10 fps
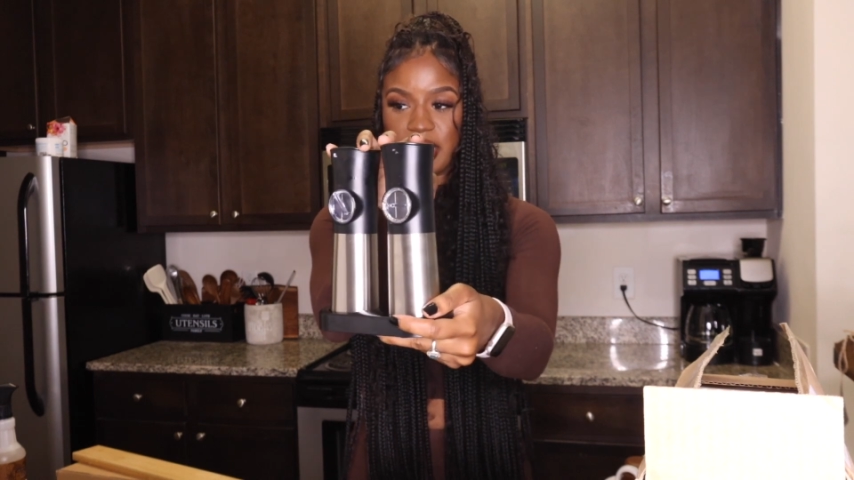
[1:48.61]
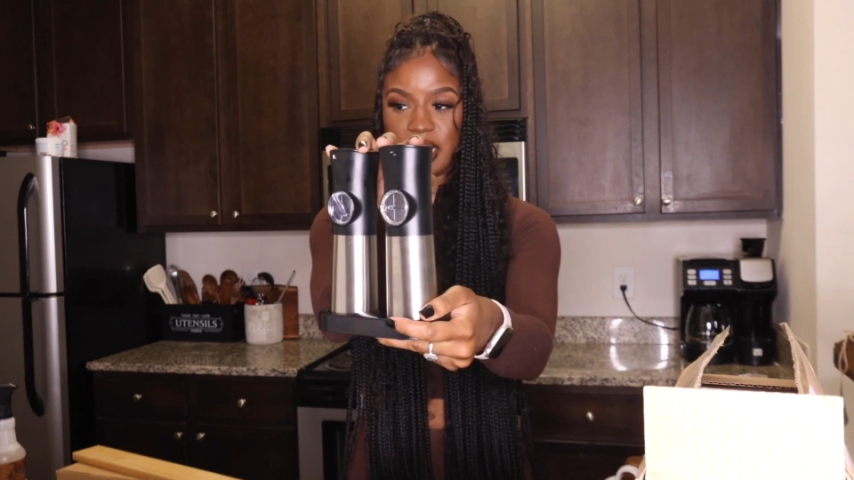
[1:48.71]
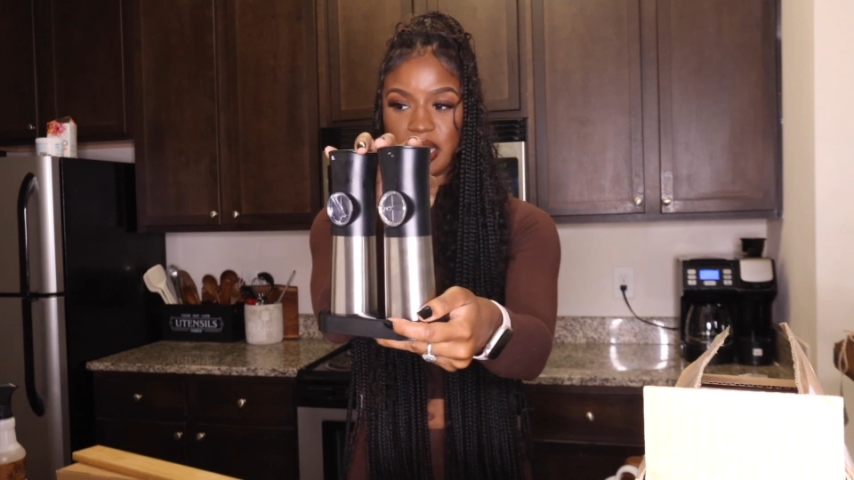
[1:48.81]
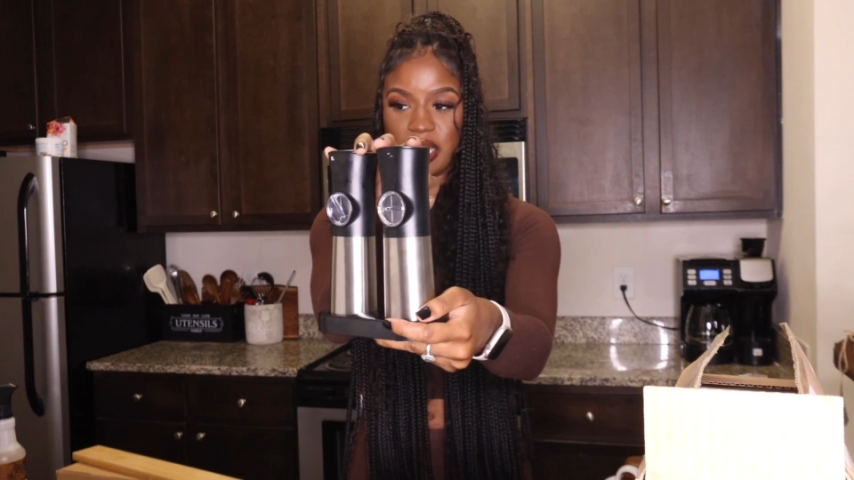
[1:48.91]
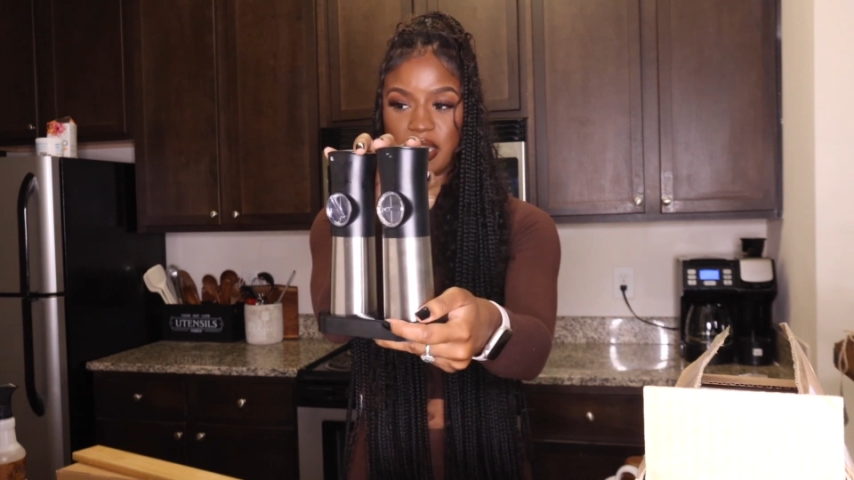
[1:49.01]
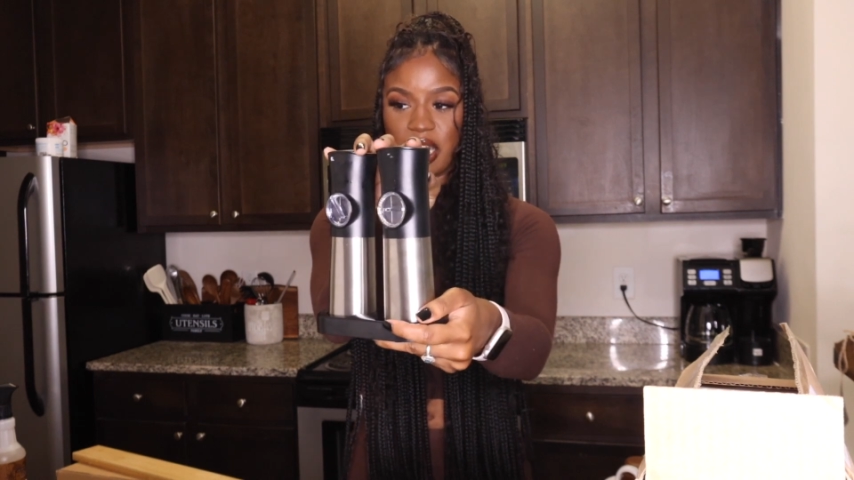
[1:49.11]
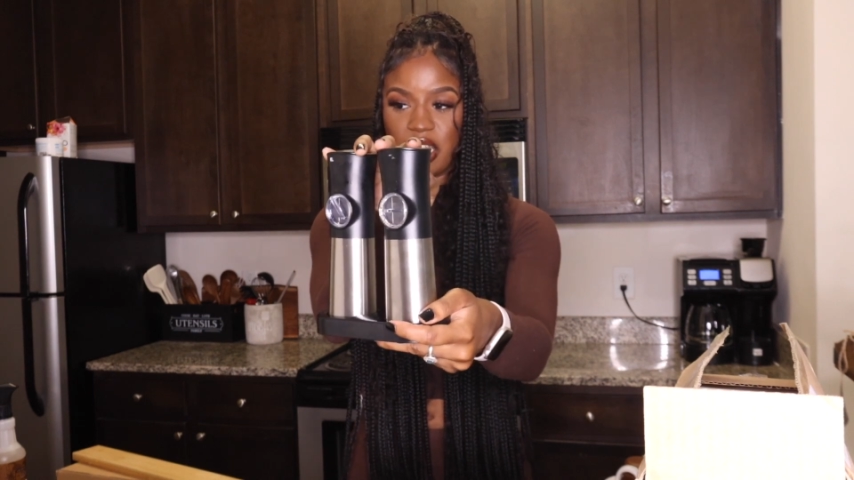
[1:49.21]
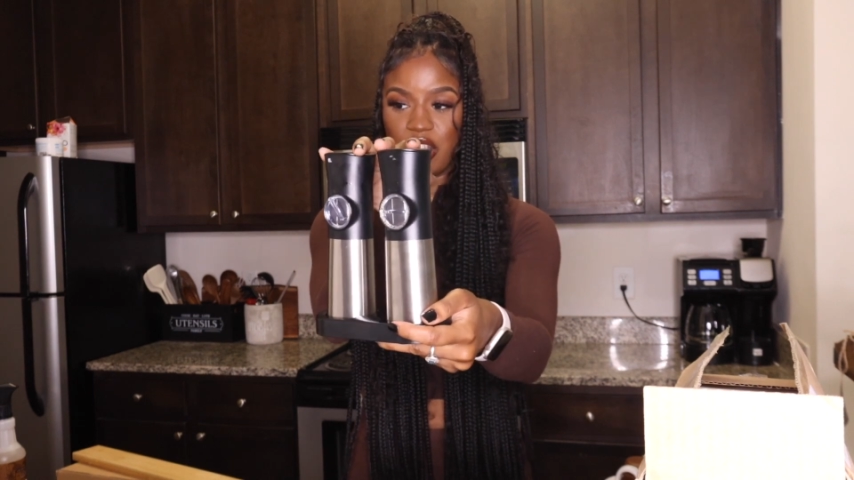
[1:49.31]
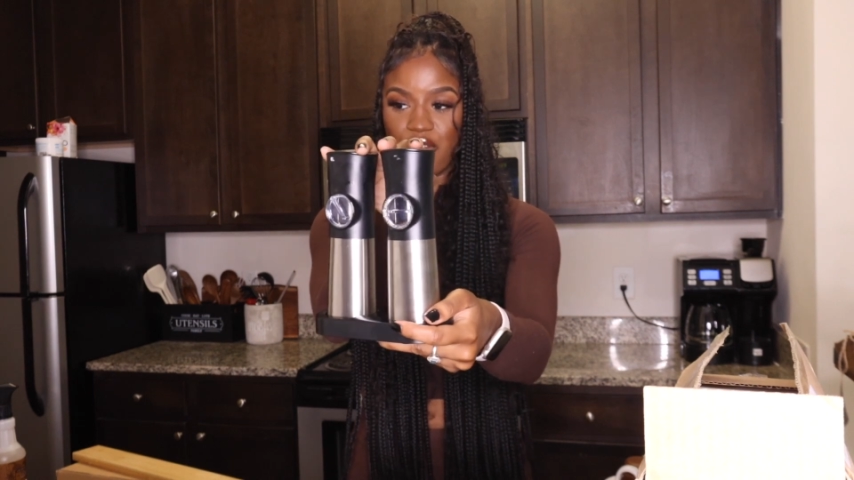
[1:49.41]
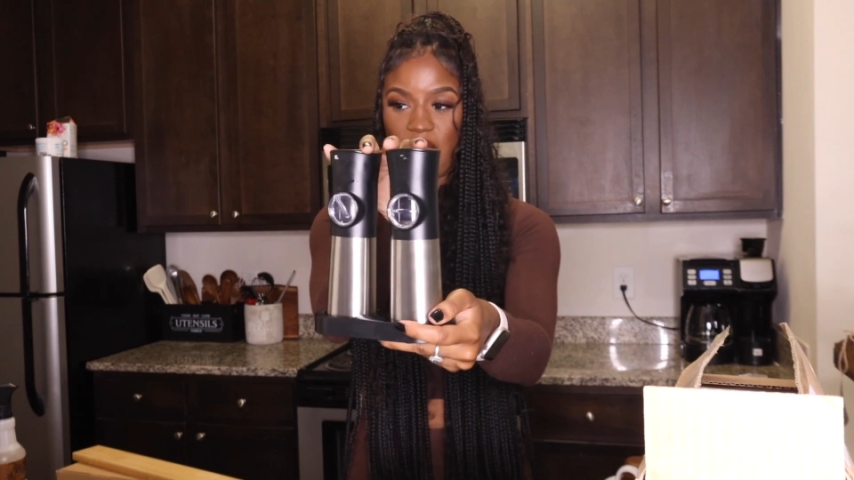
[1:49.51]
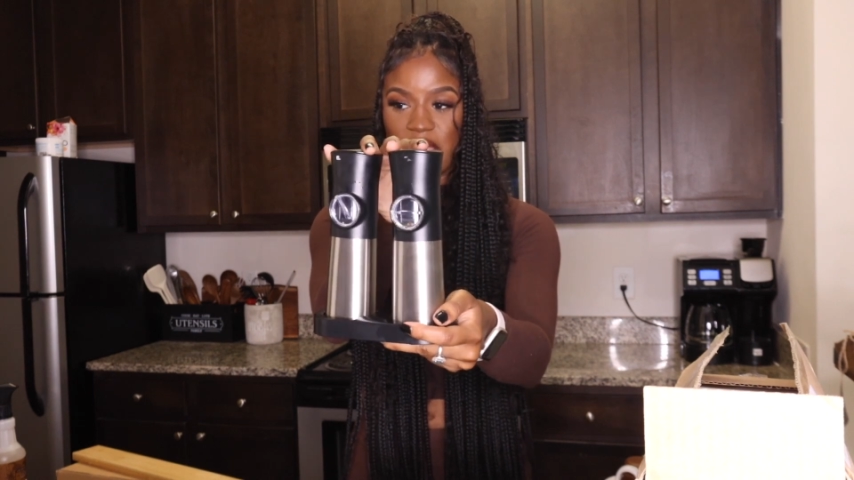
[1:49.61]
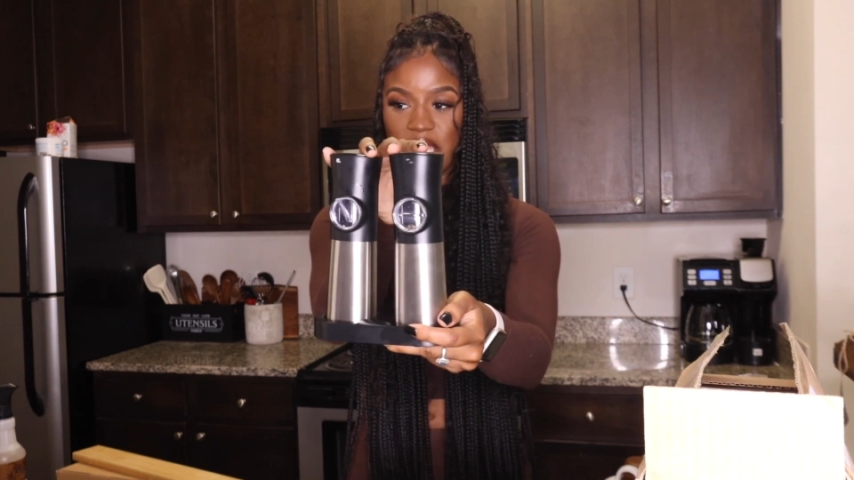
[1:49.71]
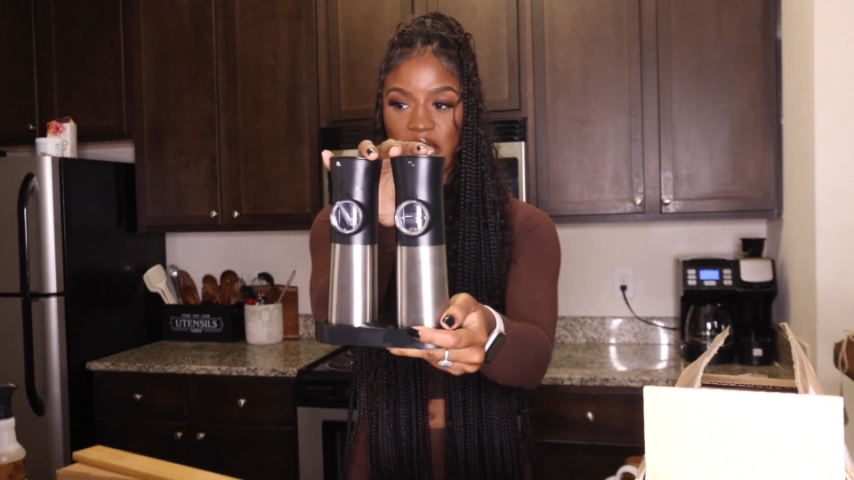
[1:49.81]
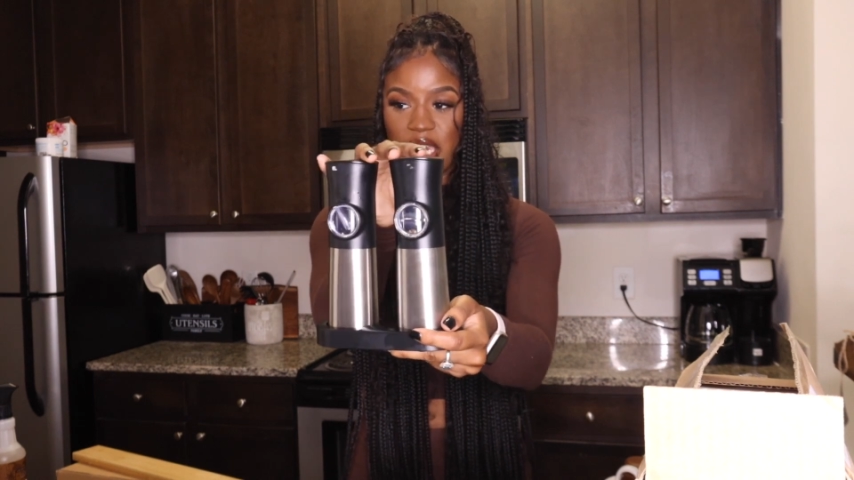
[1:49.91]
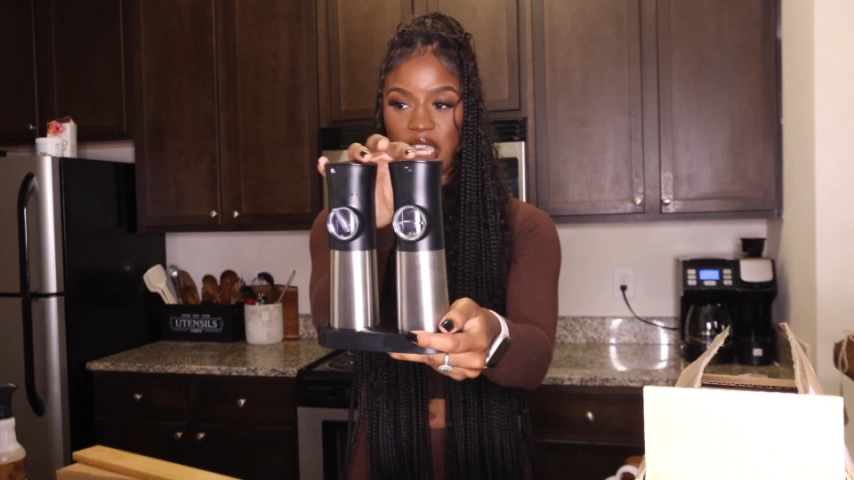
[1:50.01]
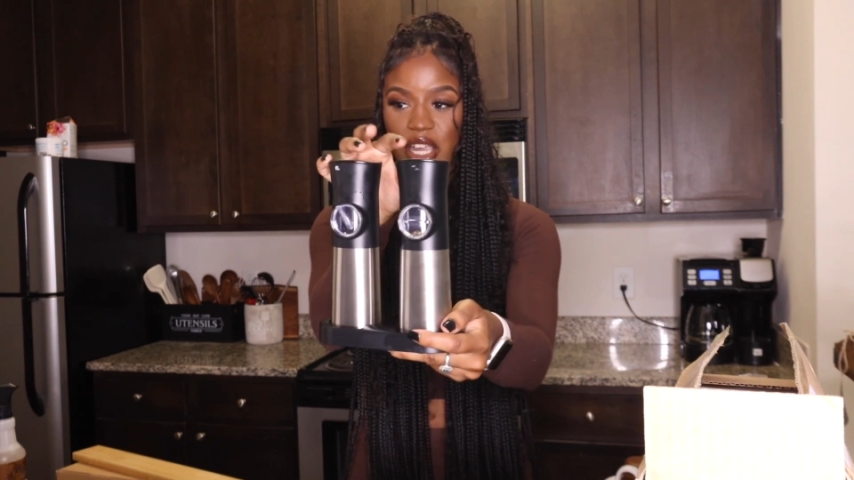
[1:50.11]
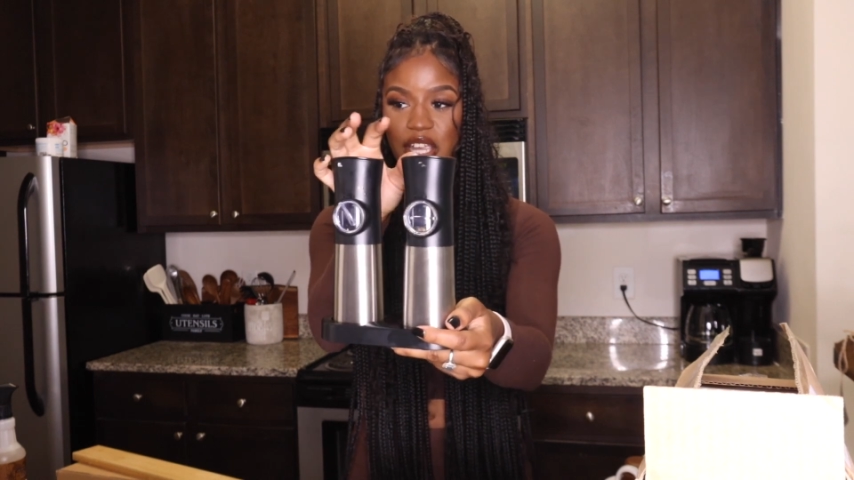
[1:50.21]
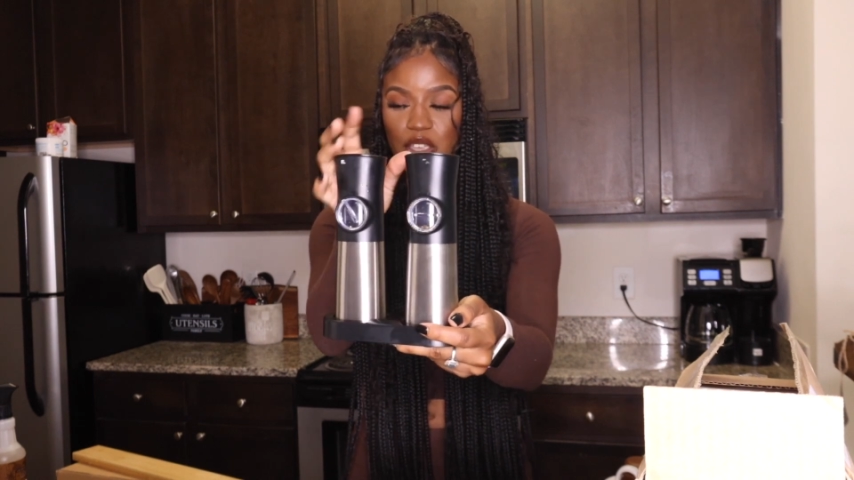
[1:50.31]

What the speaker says: seasonings that need grinding in here.